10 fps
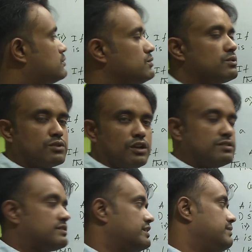2
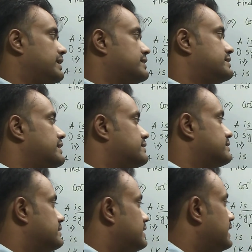cross 3
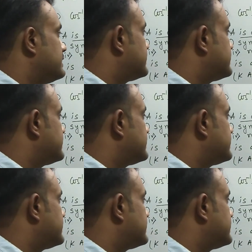matrix and